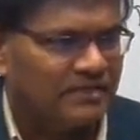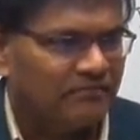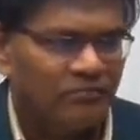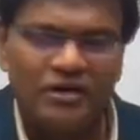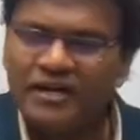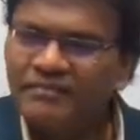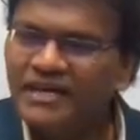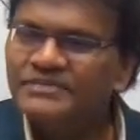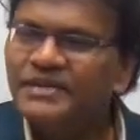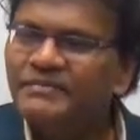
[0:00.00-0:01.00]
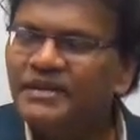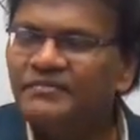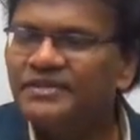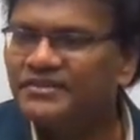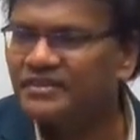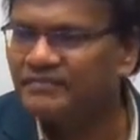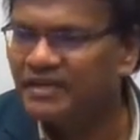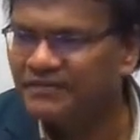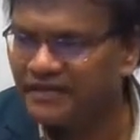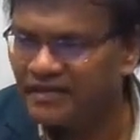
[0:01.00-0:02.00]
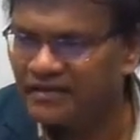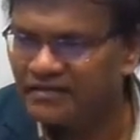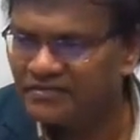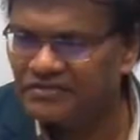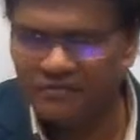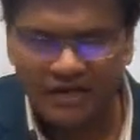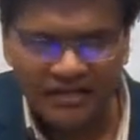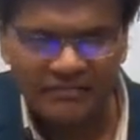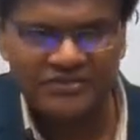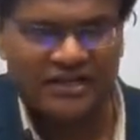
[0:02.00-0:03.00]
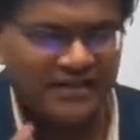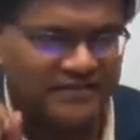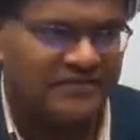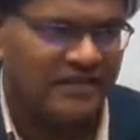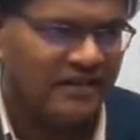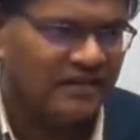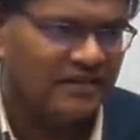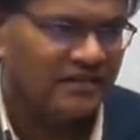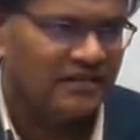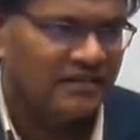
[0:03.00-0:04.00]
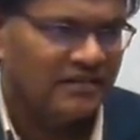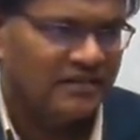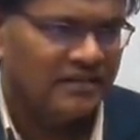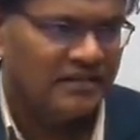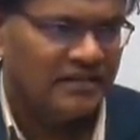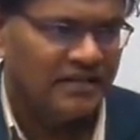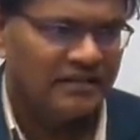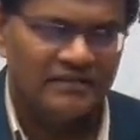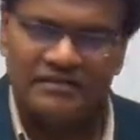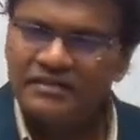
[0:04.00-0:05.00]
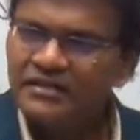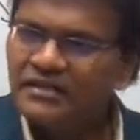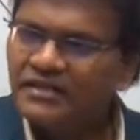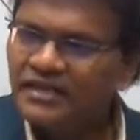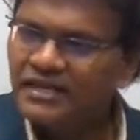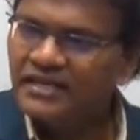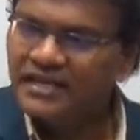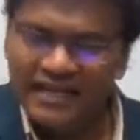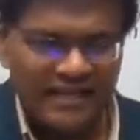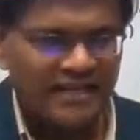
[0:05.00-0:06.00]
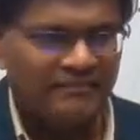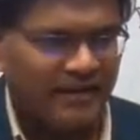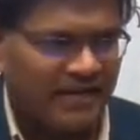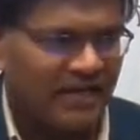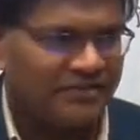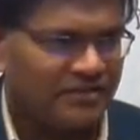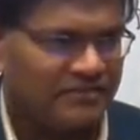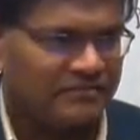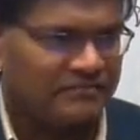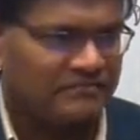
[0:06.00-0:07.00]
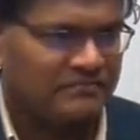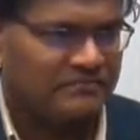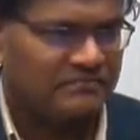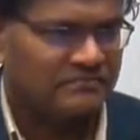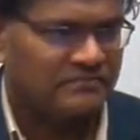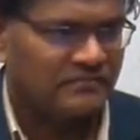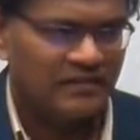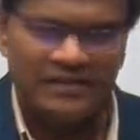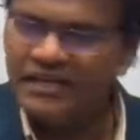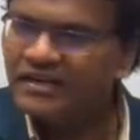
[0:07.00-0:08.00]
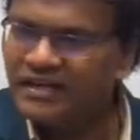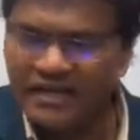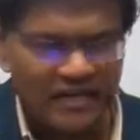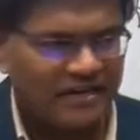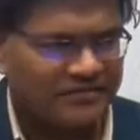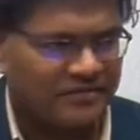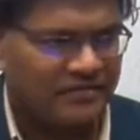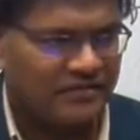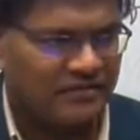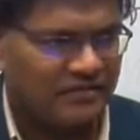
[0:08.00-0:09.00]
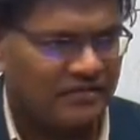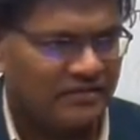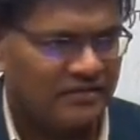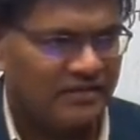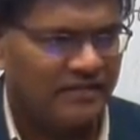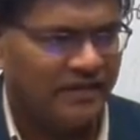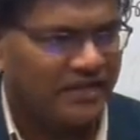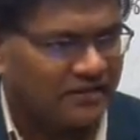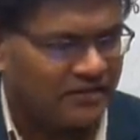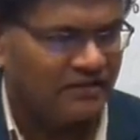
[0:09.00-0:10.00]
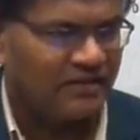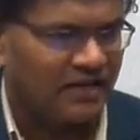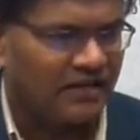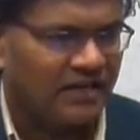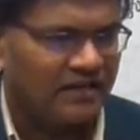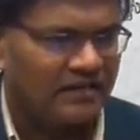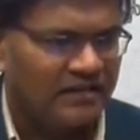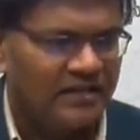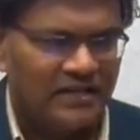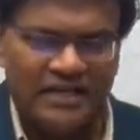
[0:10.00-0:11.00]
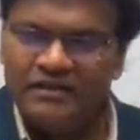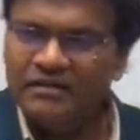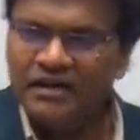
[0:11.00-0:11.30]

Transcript: Border management becomes extremely difficult. So what are the challenges here? Illegal migration, then terrorists coming into your country, then